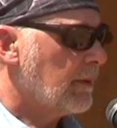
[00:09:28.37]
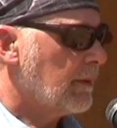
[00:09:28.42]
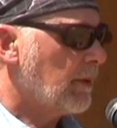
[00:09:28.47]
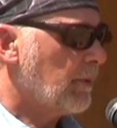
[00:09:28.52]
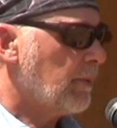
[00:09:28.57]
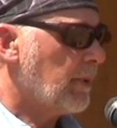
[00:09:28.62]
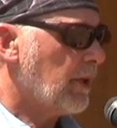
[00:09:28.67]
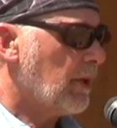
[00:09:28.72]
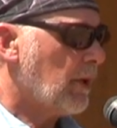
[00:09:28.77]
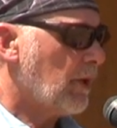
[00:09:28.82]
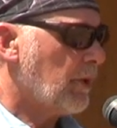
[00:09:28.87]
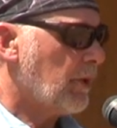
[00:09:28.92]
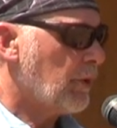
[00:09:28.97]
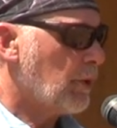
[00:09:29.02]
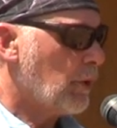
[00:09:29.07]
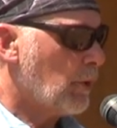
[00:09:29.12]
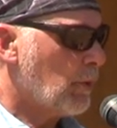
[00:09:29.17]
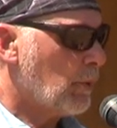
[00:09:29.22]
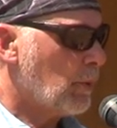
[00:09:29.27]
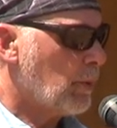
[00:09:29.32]
Now, we all
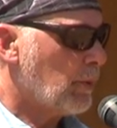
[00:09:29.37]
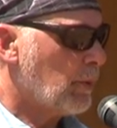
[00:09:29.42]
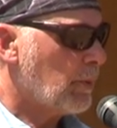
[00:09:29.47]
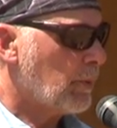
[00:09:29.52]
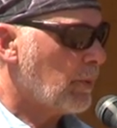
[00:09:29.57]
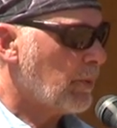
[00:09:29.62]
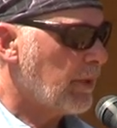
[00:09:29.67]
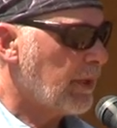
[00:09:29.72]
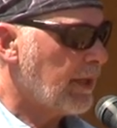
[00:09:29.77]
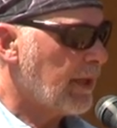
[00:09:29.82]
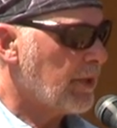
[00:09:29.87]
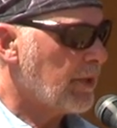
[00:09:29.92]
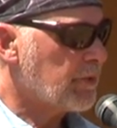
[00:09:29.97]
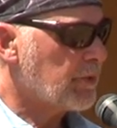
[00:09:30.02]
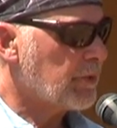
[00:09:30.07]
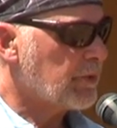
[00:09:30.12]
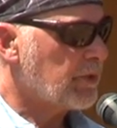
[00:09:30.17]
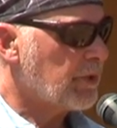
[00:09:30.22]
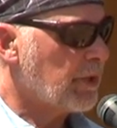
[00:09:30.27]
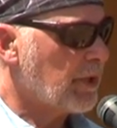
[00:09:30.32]
know the
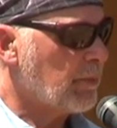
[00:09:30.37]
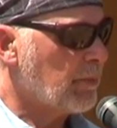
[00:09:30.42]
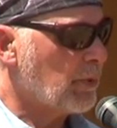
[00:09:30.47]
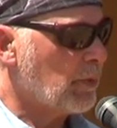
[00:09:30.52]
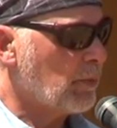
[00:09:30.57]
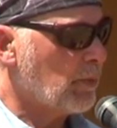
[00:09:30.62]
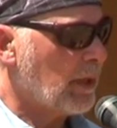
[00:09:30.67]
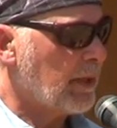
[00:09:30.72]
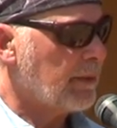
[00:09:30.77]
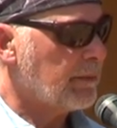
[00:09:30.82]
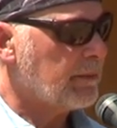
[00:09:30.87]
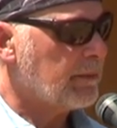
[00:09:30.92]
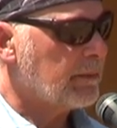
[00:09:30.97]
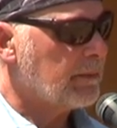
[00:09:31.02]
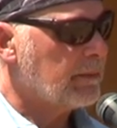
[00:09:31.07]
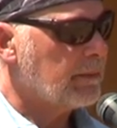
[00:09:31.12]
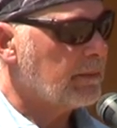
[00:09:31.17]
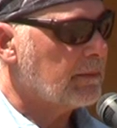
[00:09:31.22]
answer to number 1.